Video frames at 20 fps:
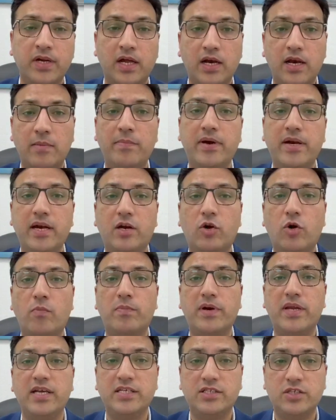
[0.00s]
limited
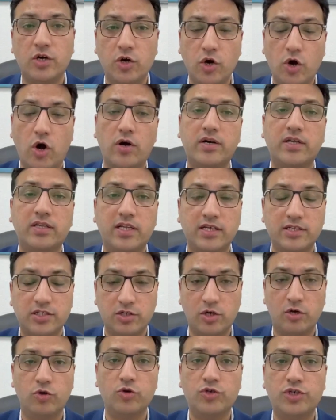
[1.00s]
company is not the
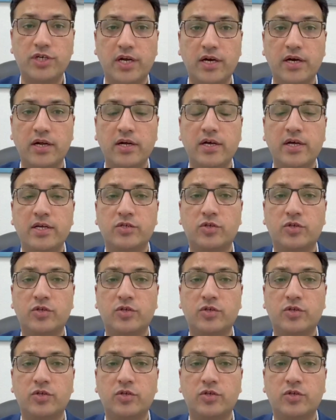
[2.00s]
solution.